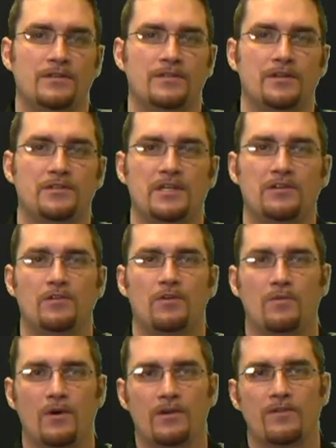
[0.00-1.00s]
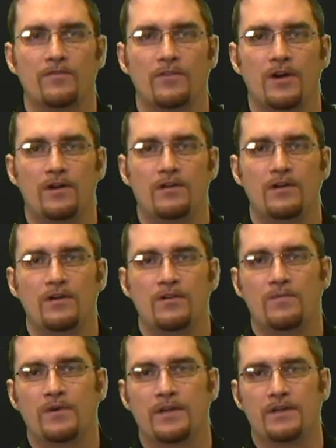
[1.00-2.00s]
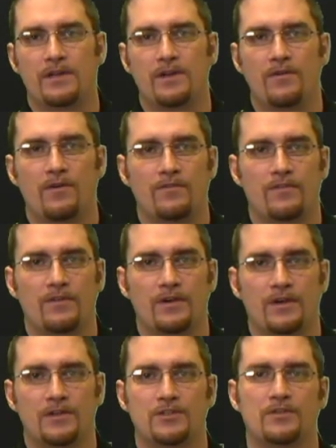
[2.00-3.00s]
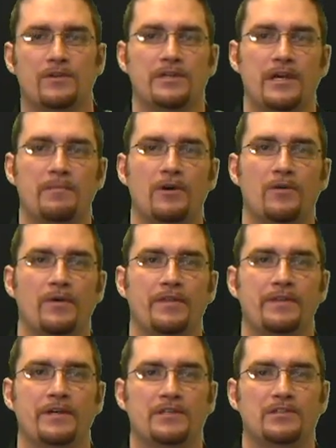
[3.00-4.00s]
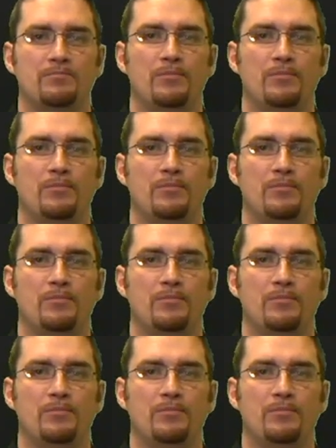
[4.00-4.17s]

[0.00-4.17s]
So general workflow, we're going to go over a short demo with this,